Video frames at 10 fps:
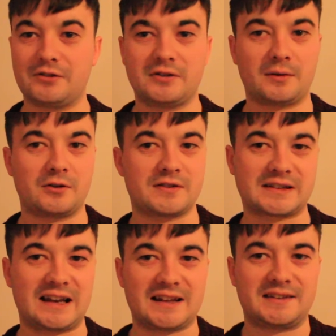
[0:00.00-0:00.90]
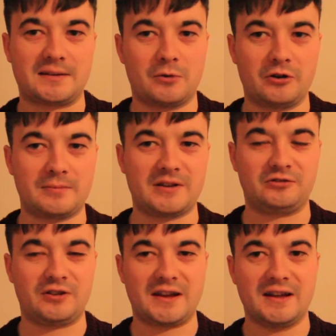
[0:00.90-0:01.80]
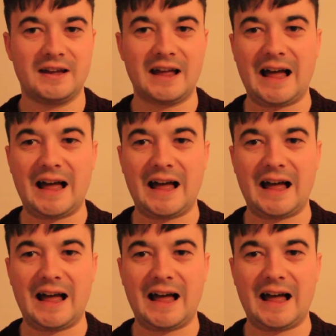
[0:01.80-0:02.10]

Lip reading: you know, like one of those classic murder mystery